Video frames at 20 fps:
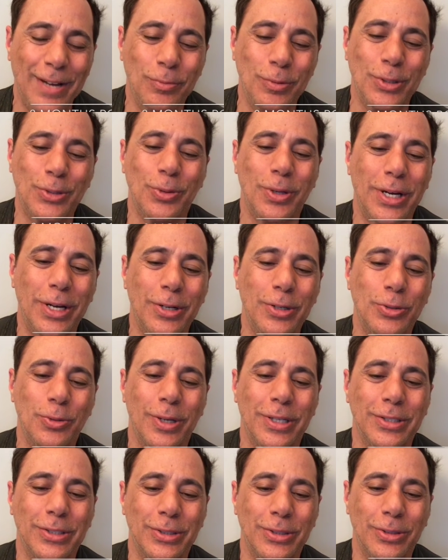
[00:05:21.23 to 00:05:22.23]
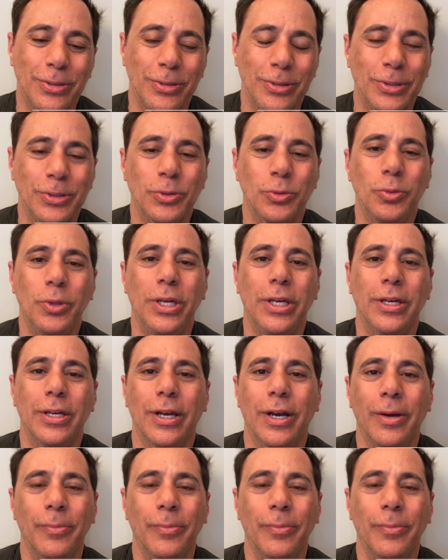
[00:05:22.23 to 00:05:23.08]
went to a hairdresser this week.